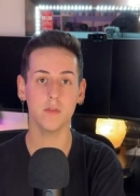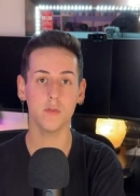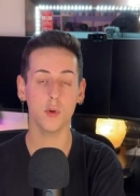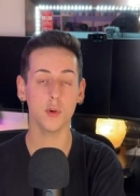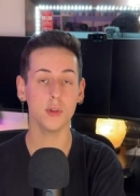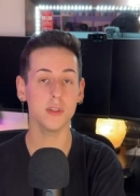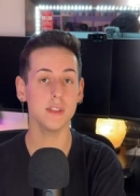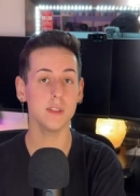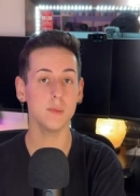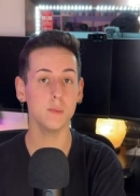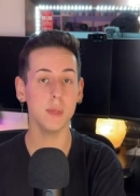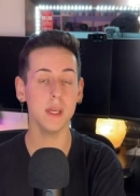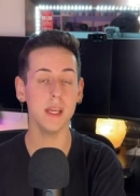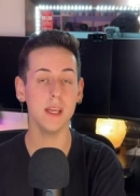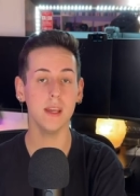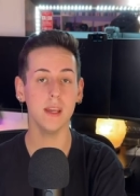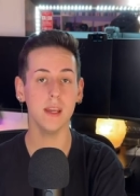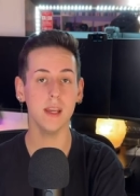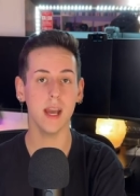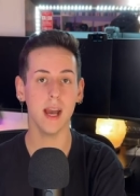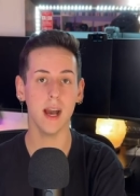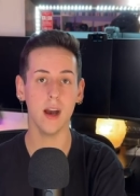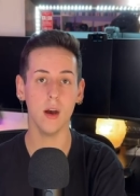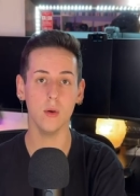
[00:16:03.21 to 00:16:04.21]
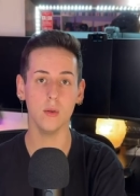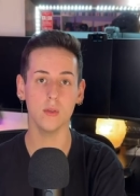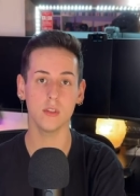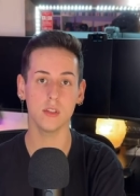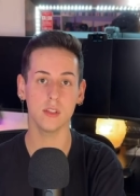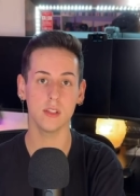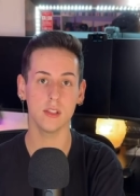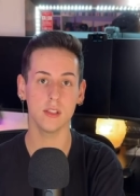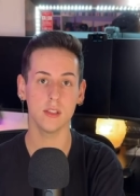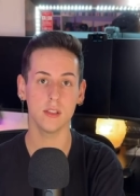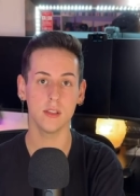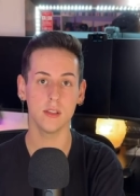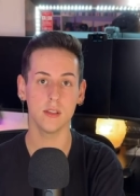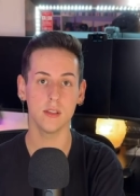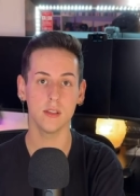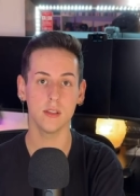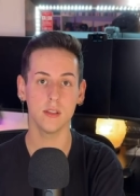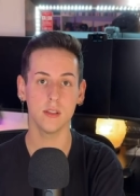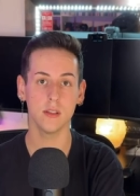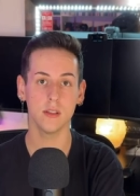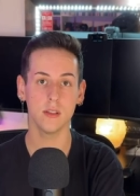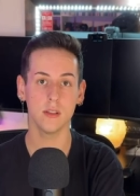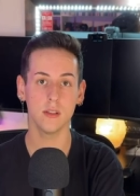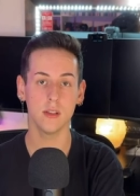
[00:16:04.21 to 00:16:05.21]
for speaking out.
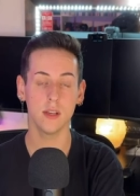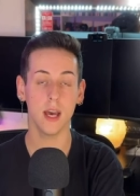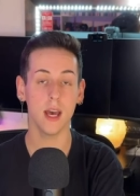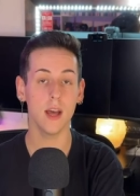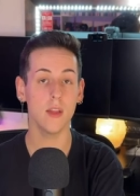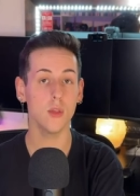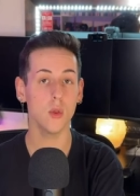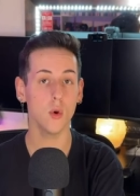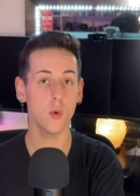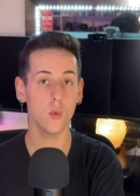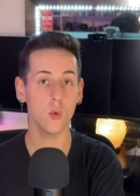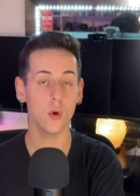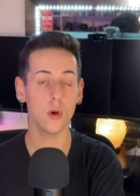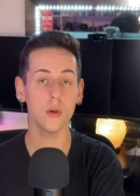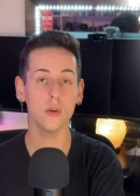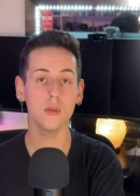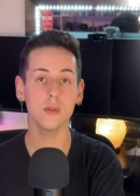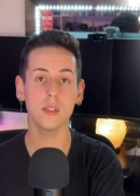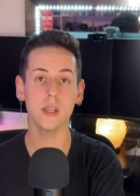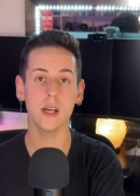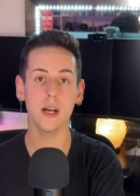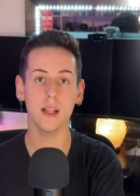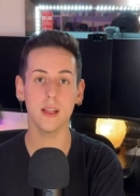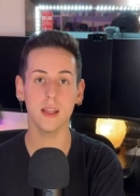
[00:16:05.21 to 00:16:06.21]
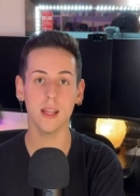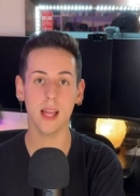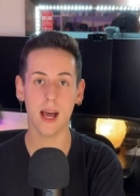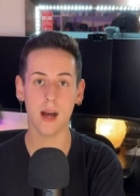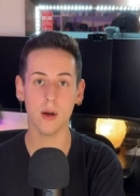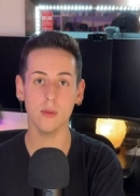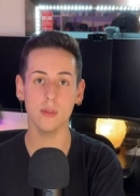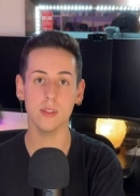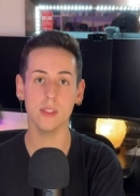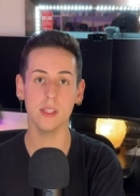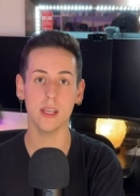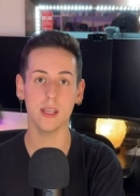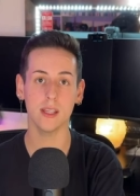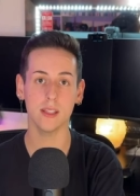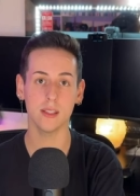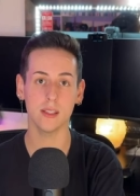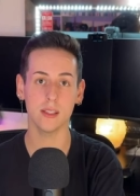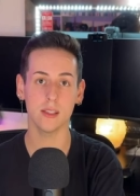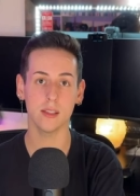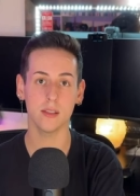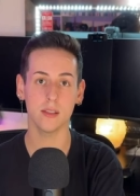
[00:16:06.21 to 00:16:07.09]
And the world allows it.